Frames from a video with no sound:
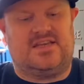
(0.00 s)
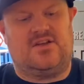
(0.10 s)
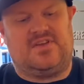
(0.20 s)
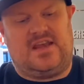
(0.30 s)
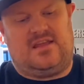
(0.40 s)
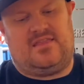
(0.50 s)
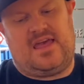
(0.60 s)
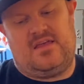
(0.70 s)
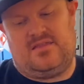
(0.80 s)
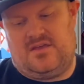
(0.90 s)
of getting
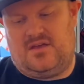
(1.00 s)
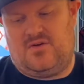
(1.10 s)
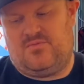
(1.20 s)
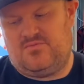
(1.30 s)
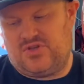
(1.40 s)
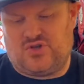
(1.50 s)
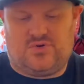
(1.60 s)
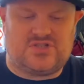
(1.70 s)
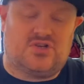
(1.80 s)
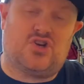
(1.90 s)
the
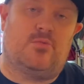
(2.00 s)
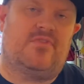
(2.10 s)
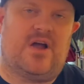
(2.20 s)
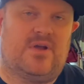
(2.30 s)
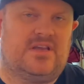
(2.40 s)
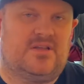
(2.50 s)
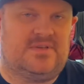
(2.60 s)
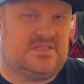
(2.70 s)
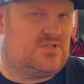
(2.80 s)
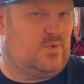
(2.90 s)
tourists on top of our regular
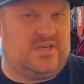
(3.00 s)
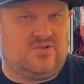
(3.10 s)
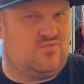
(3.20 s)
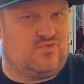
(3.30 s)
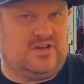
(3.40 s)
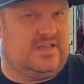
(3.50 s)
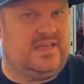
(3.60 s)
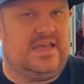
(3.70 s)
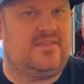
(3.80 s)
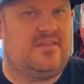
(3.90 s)
business, we didn't
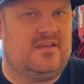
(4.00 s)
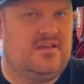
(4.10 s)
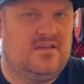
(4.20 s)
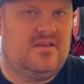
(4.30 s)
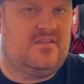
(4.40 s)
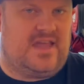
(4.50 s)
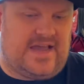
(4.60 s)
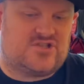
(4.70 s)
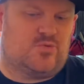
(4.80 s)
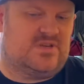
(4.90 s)
really get the
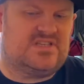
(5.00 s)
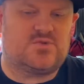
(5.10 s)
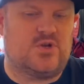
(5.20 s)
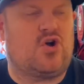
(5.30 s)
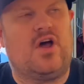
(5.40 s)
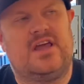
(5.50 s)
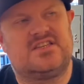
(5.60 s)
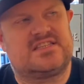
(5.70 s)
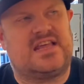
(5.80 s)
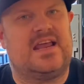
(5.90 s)
extra business. We kind of
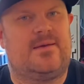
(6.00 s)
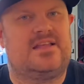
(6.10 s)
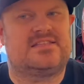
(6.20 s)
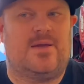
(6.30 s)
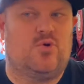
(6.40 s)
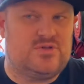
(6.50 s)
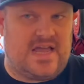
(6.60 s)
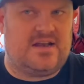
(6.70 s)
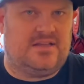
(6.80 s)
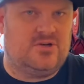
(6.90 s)
just stayed about the same. We were
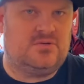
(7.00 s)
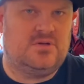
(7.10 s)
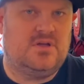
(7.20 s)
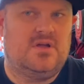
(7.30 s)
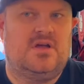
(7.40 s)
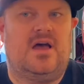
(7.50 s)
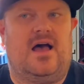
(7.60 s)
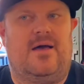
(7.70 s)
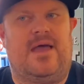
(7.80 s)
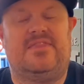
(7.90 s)
down a little.
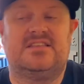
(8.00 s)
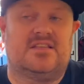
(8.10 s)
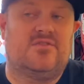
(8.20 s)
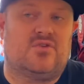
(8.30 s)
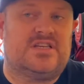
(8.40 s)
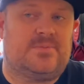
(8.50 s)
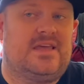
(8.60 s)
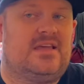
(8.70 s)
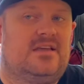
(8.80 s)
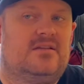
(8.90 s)
And the deliveries
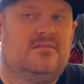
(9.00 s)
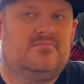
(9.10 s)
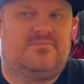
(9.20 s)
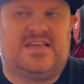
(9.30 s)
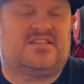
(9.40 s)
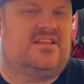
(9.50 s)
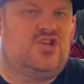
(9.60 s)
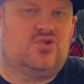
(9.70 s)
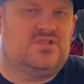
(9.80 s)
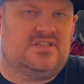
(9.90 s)
being, basically
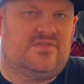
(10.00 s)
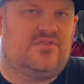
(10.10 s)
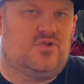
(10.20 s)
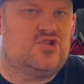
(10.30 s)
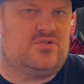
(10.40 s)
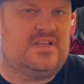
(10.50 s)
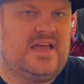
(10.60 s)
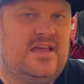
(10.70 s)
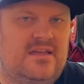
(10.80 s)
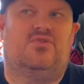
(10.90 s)
you couldn't deliver food during the
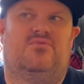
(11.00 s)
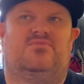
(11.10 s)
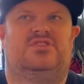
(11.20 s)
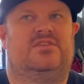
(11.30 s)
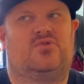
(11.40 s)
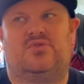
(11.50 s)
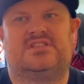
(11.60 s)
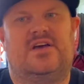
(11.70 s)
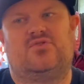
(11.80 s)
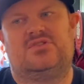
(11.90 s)
day. Deliveroo
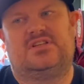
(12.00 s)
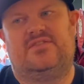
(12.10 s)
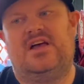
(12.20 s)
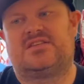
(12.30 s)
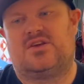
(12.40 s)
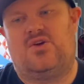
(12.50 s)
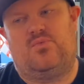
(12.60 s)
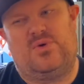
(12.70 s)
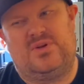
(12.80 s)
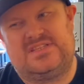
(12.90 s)
and stuff couldn't deliver, so
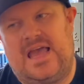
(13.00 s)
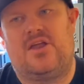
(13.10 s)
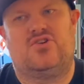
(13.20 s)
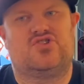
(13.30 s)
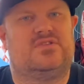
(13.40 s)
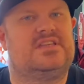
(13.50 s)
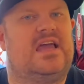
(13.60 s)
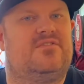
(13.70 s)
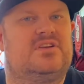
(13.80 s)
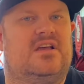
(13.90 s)
we were down on during the
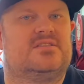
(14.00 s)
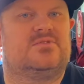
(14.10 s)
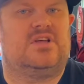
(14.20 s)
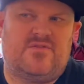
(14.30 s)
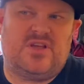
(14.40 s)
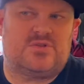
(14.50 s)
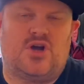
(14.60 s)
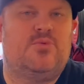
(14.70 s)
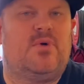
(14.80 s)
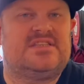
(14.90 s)
day for customers. Like, everything was
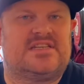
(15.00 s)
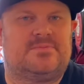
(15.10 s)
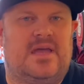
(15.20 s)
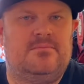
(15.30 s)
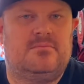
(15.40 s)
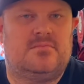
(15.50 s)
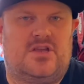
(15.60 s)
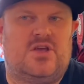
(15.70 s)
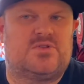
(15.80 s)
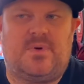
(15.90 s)
open by 6 p.m.
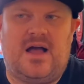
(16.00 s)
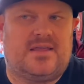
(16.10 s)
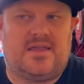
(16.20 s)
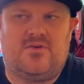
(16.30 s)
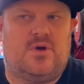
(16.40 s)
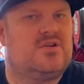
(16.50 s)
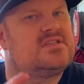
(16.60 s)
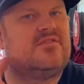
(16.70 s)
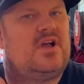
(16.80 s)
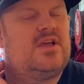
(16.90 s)
and there was parking everywhere and
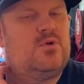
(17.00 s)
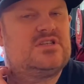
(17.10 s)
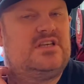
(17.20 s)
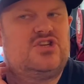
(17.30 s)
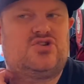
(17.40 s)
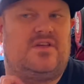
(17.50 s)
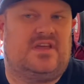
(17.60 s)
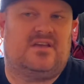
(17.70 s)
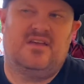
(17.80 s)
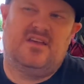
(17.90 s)
stuff. Like, it wasn't an issue, I
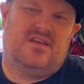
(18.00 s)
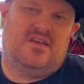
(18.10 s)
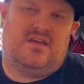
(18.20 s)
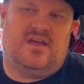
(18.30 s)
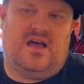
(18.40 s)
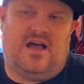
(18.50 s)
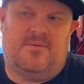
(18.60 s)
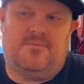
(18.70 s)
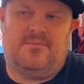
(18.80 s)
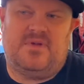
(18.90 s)
think.
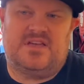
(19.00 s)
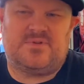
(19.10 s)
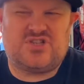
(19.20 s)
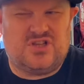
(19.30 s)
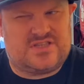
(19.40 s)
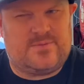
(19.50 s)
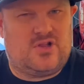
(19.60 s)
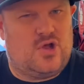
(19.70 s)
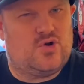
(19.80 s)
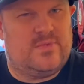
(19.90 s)
Especially some
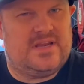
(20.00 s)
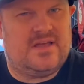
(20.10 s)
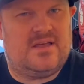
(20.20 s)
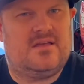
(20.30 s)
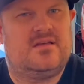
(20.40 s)
of the local media,